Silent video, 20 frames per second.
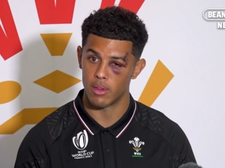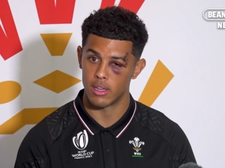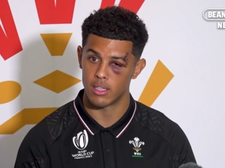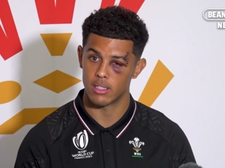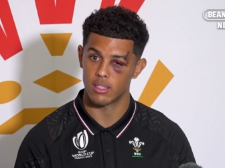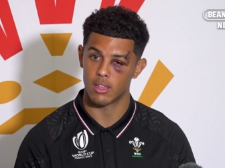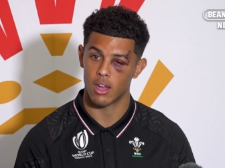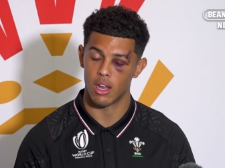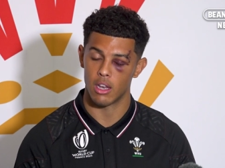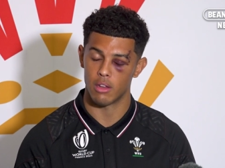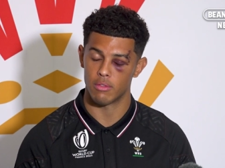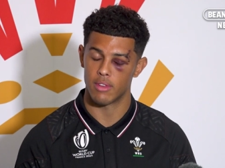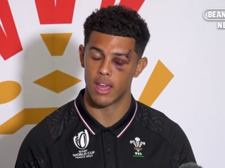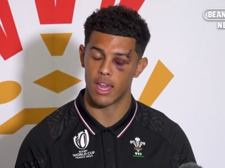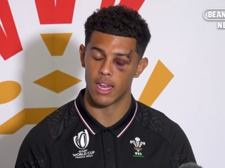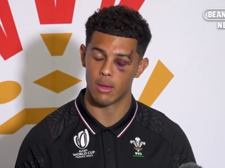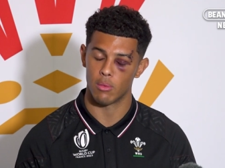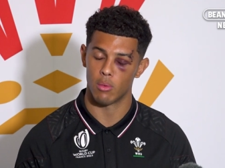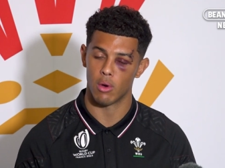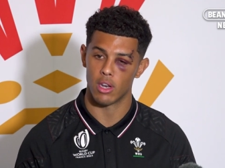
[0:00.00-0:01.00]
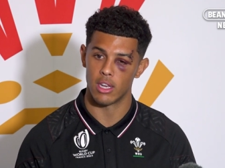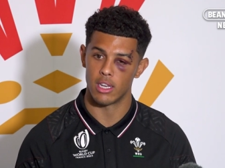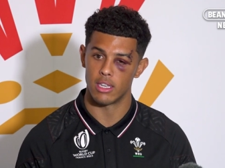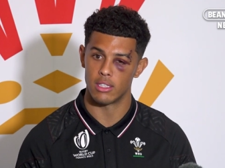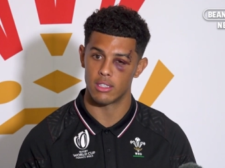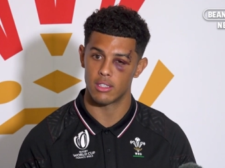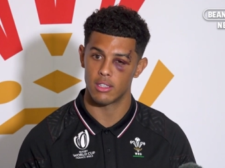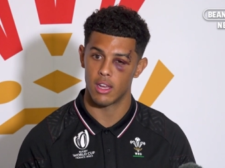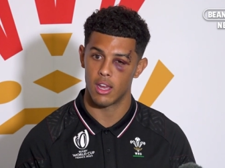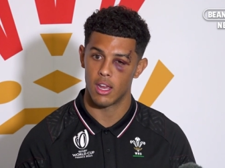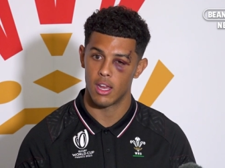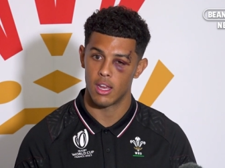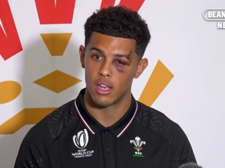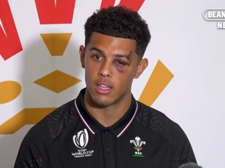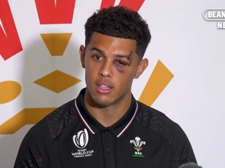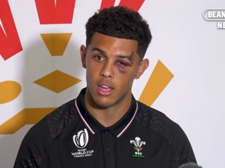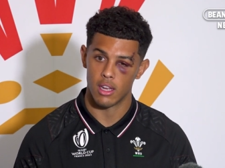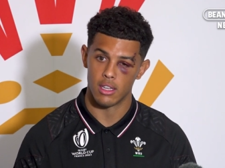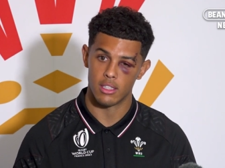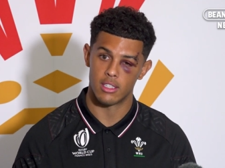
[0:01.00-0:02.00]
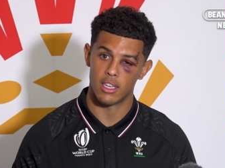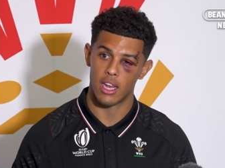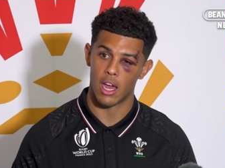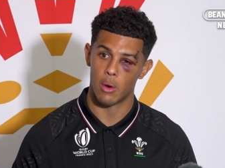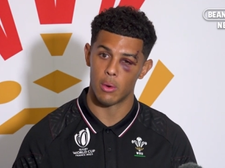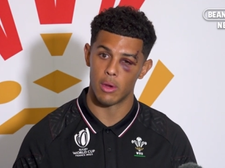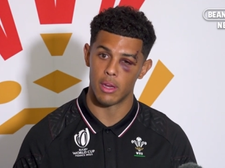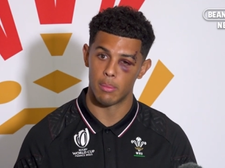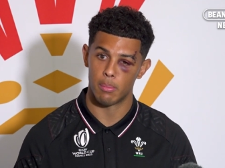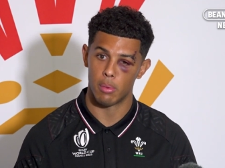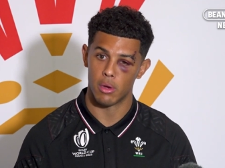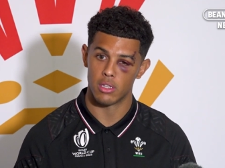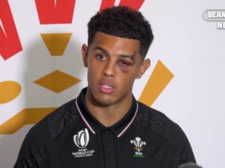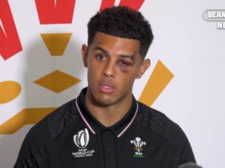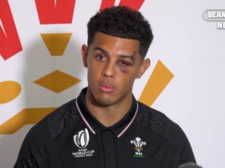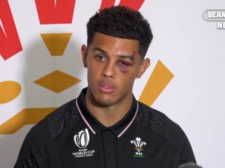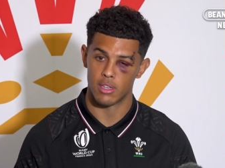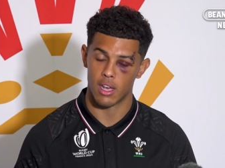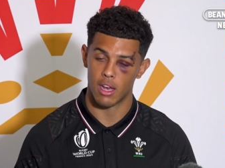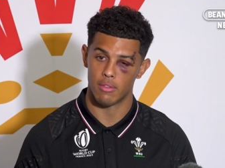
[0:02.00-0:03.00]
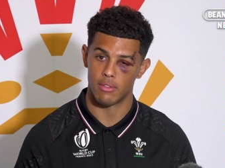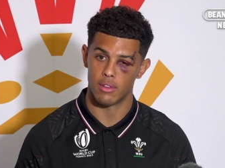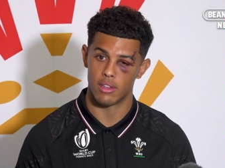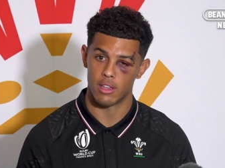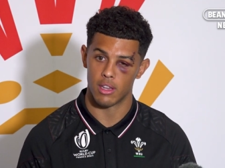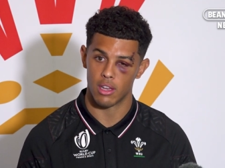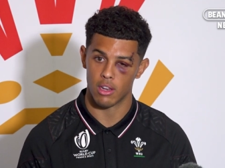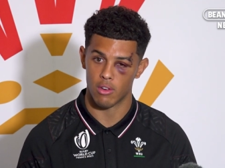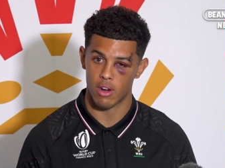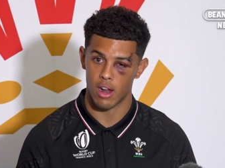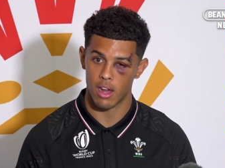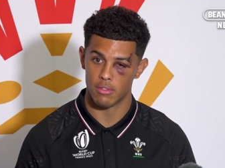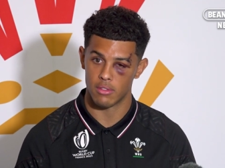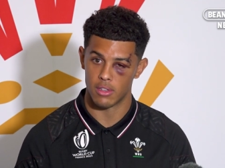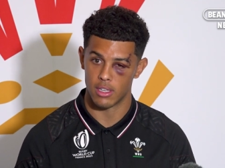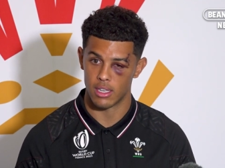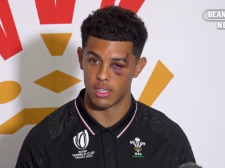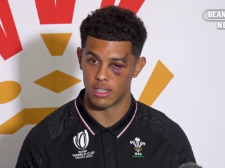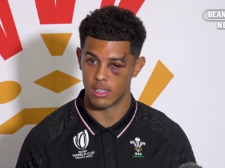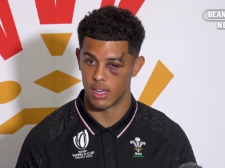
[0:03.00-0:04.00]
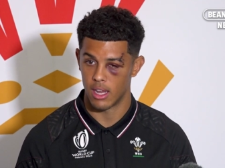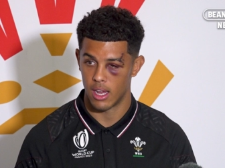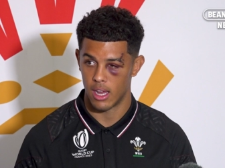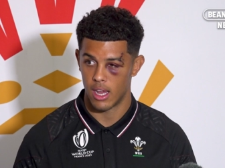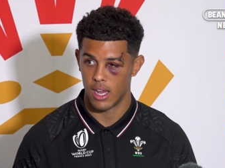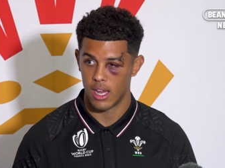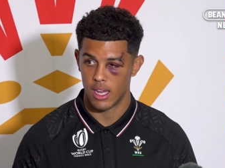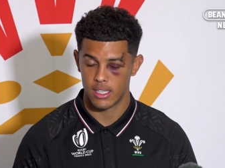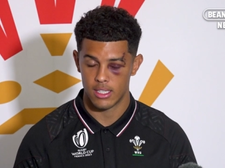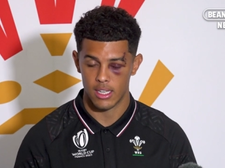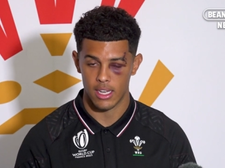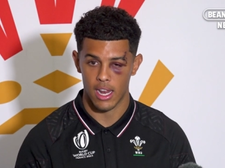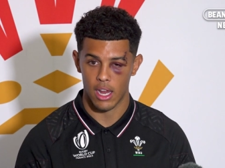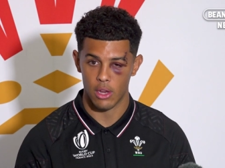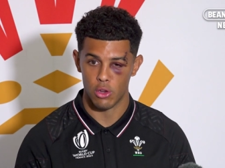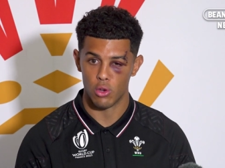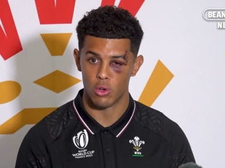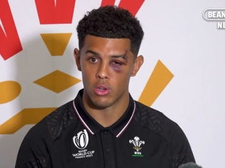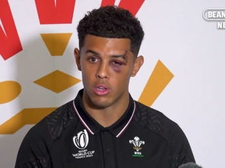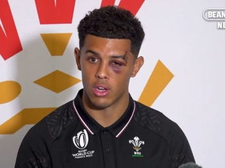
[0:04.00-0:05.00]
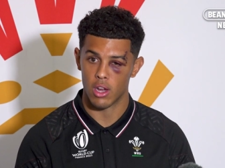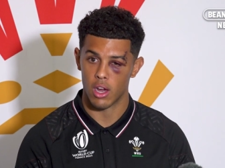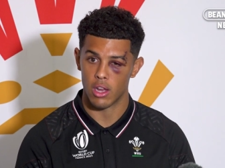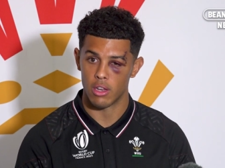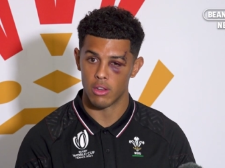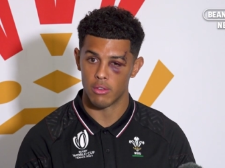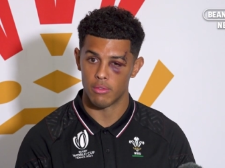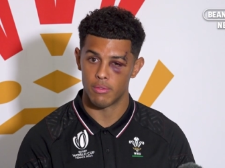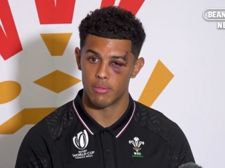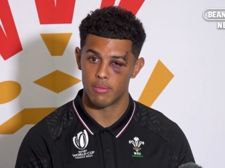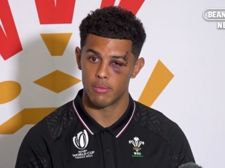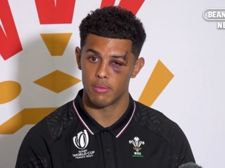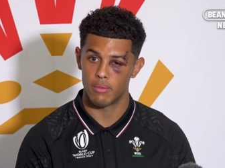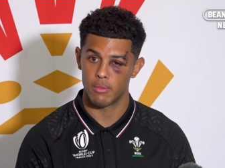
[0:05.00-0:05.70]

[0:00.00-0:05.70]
is kind of taking what he's done, see how he puts himself into the graft, and then seeing how you can kind of